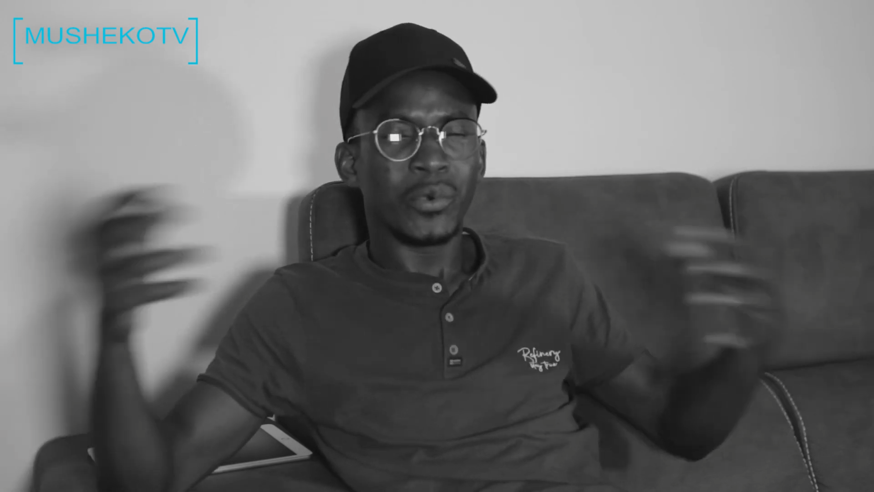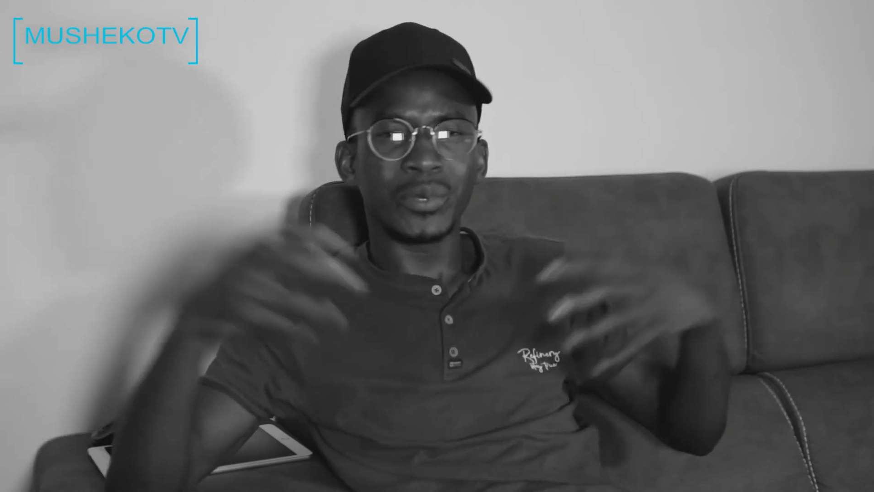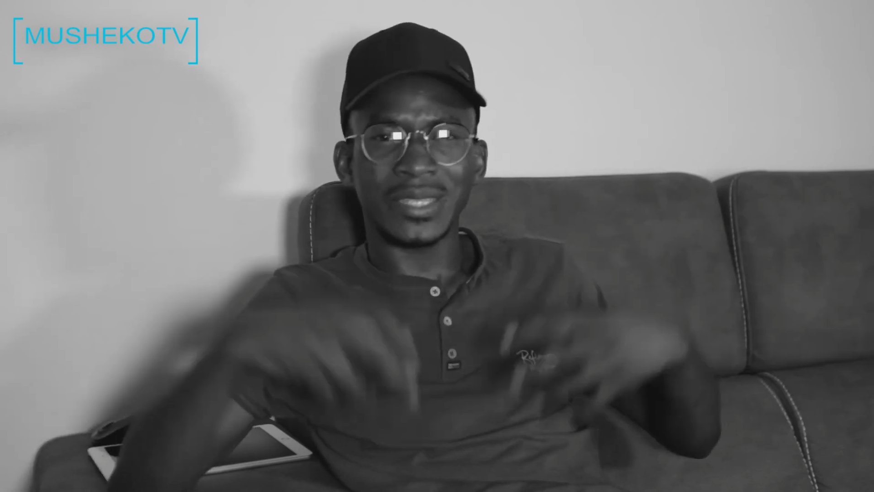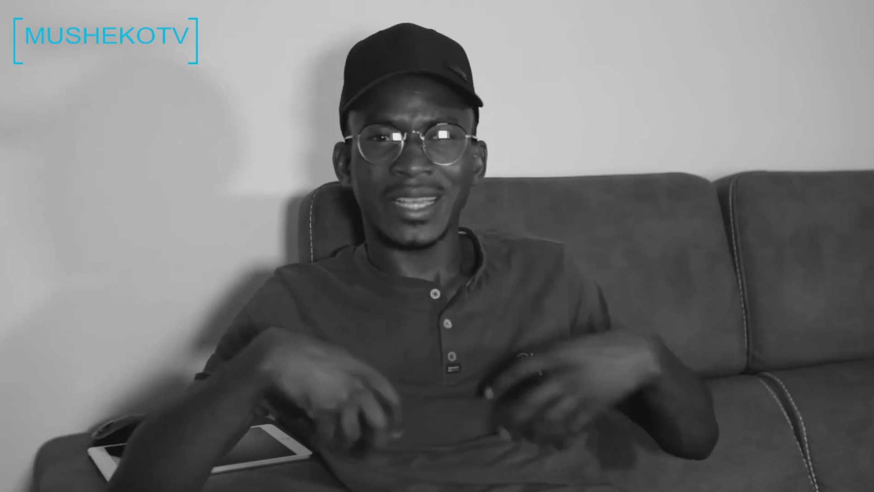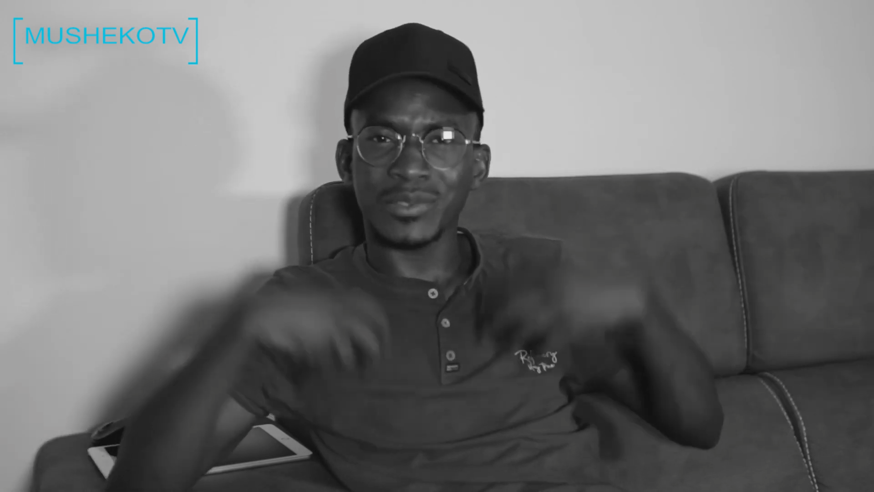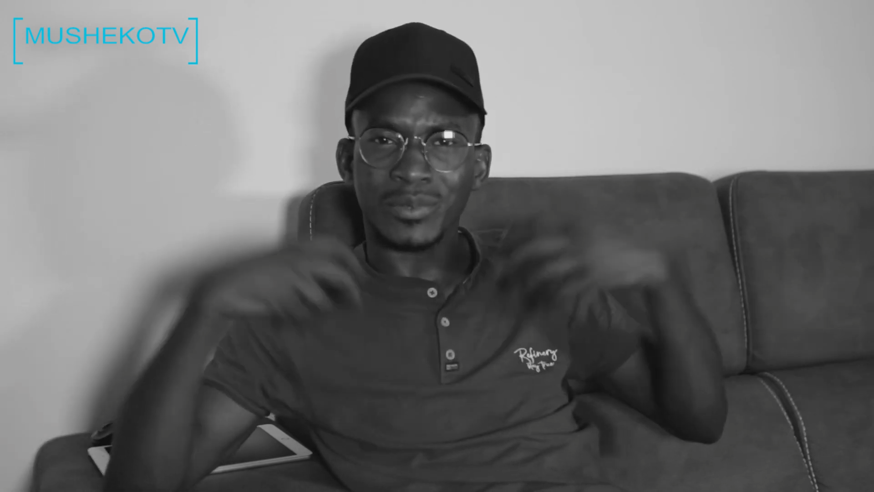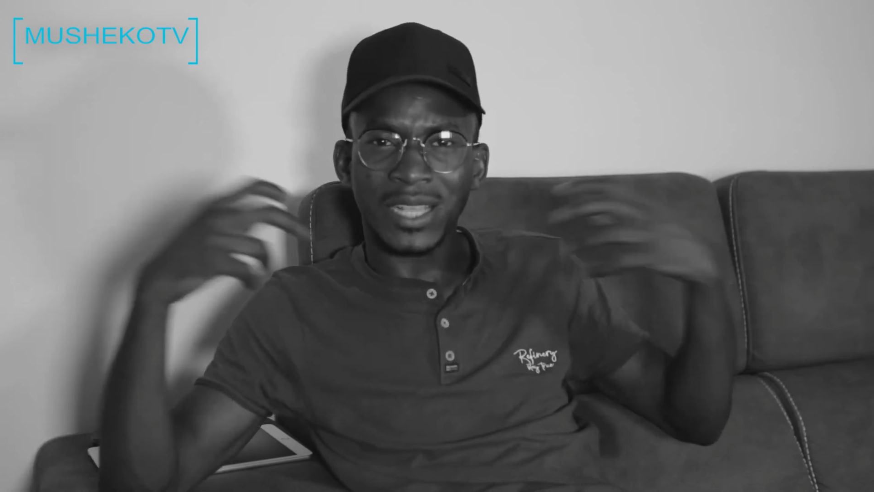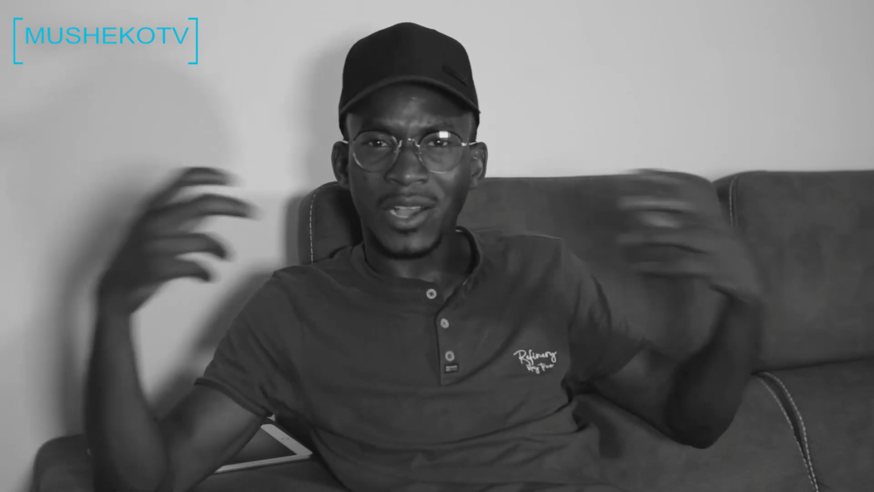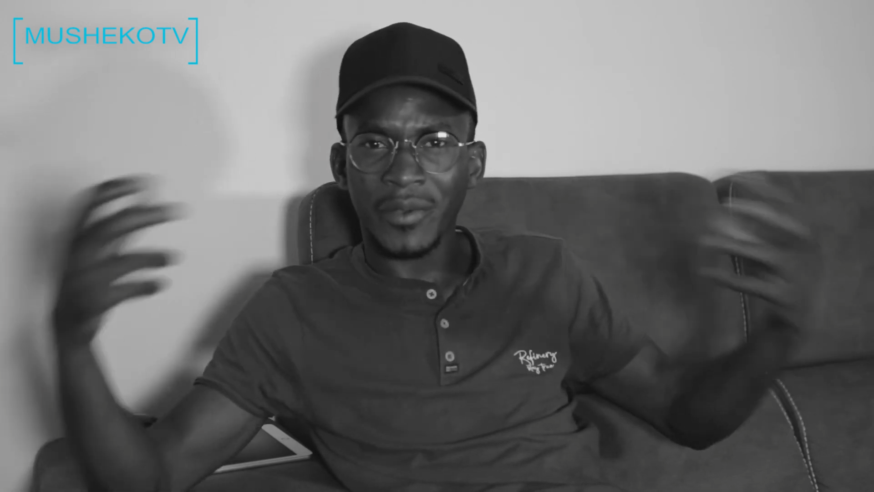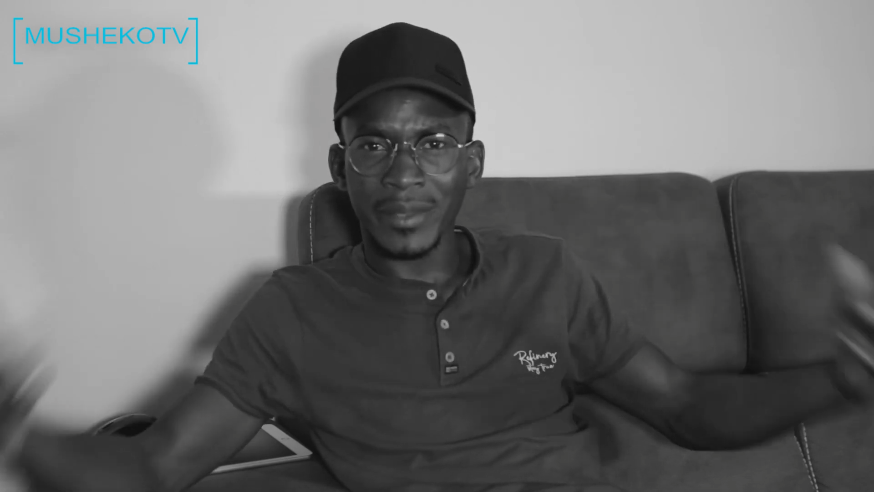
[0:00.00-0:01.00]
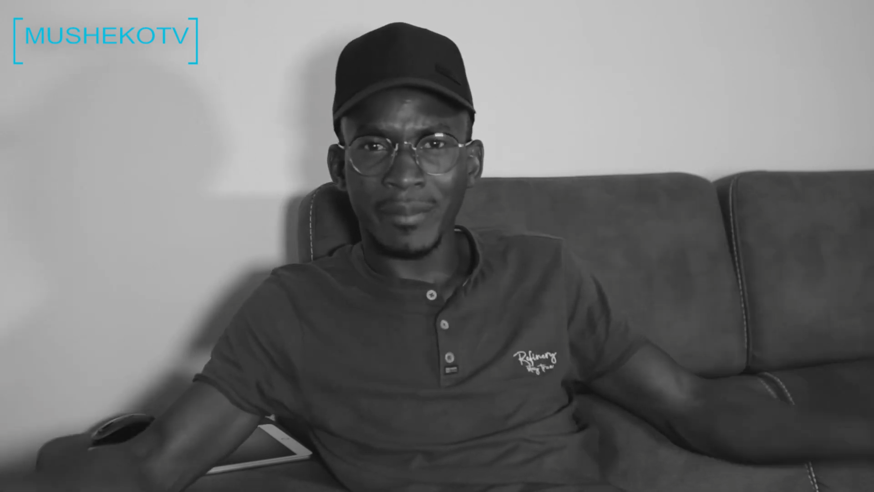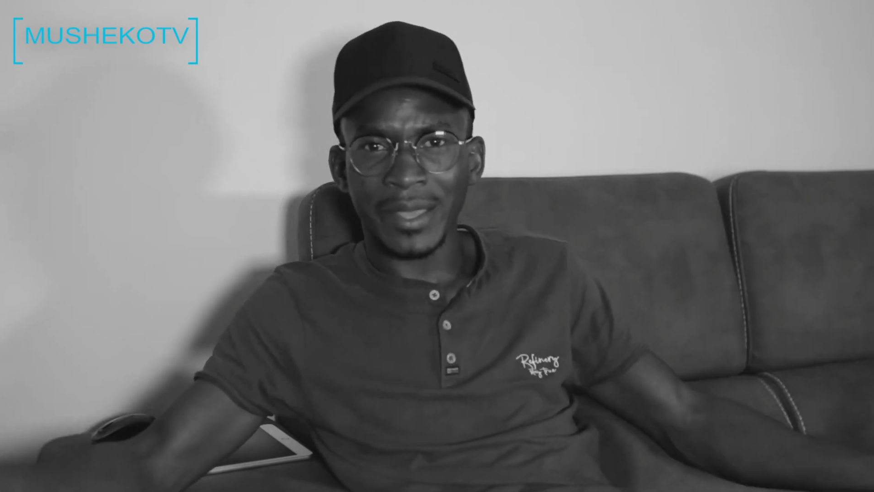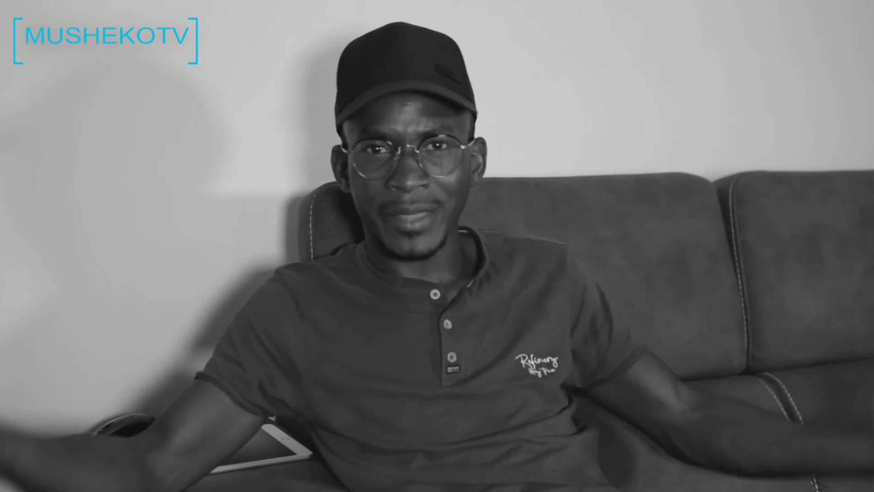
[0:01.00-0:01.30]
Who dares to take away my